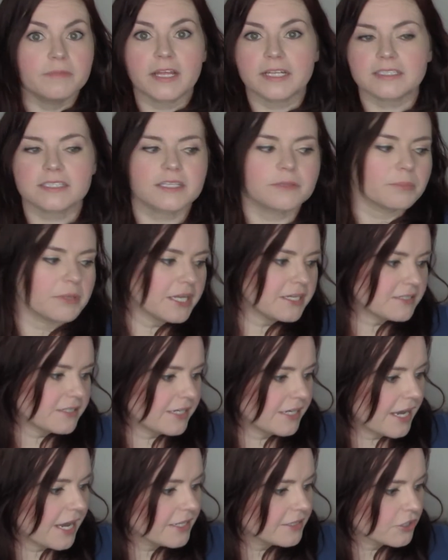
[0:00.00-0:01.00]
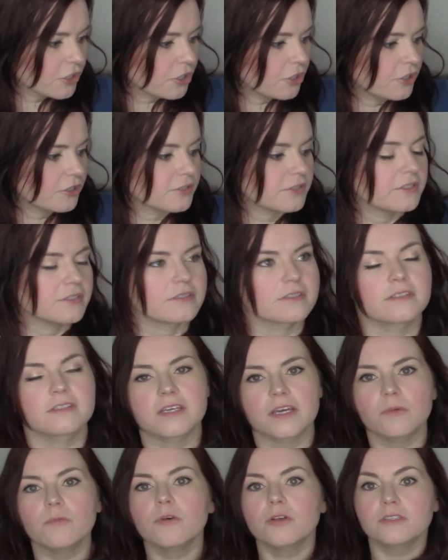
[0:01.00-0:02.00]
That's the blessing and the curses. It's
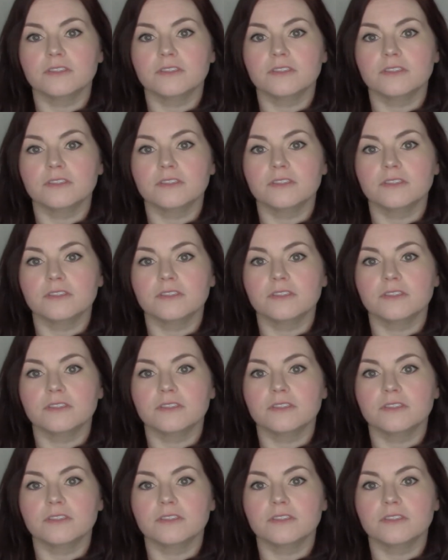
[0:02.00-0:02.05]
like, well,